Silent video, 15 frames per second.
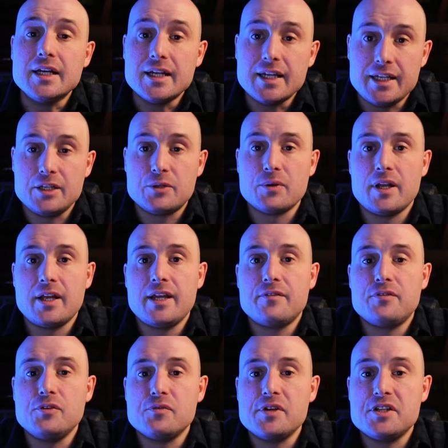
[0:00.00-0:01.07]
Equally,
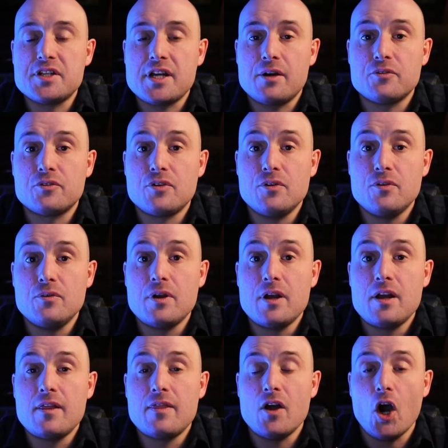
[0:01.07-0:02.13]
if you reach out to
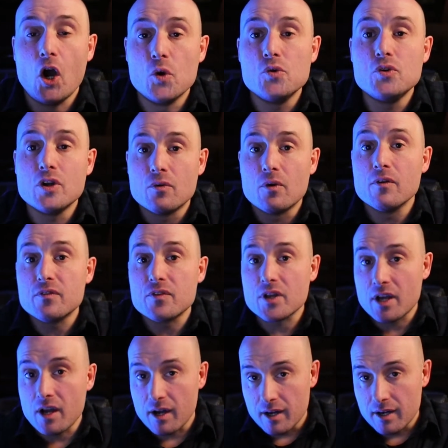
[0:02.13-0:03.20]
the owner of the
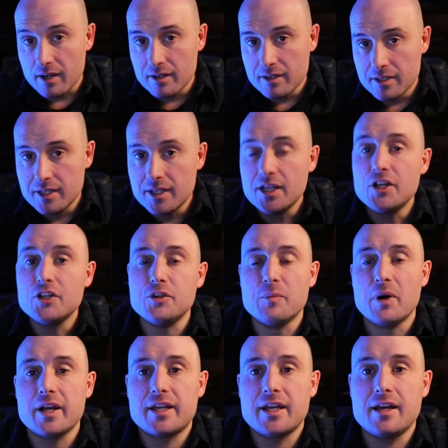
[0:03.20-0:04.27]
car, you
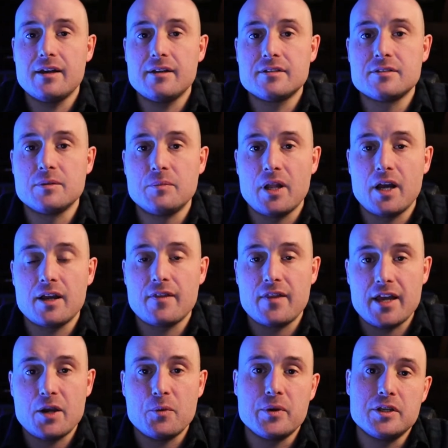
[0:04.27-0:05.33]
might get some luck
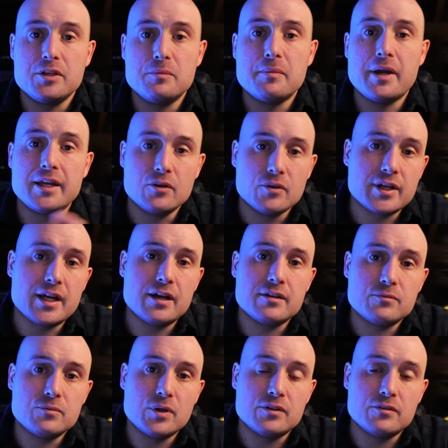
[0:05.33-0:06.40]
there where you may not get
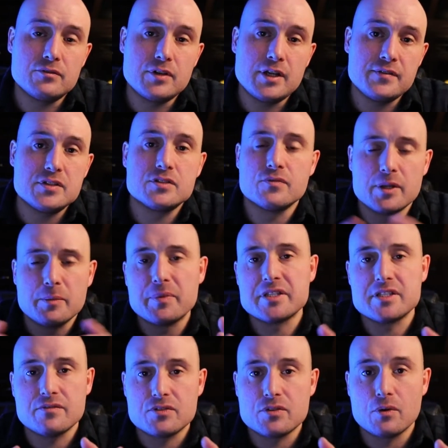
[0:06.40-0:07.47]
one. If it's a really
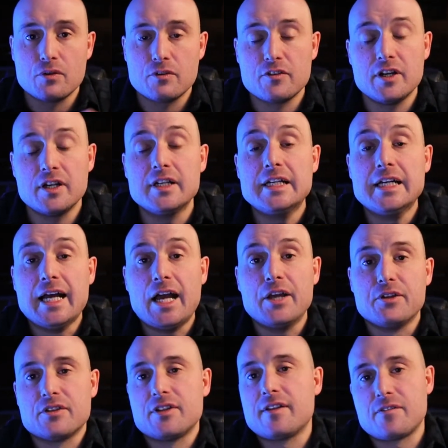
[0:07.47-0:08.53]
busy photographer, it
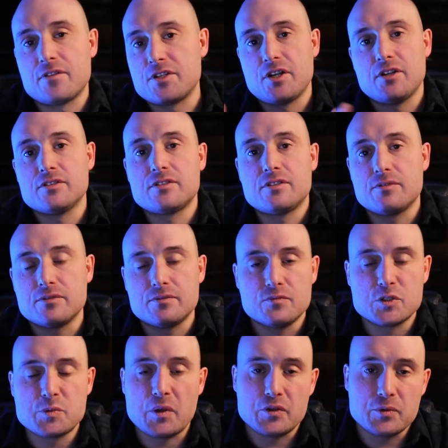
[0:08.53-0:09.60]
doesn't have the chance to
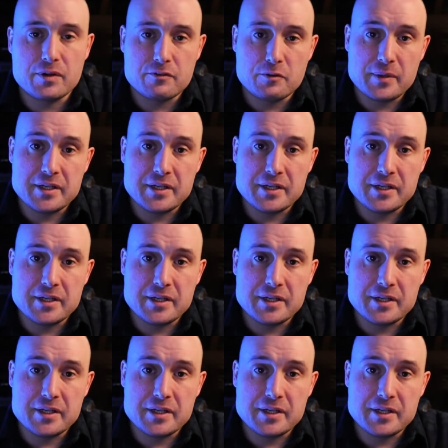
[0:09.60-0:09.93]
respond to every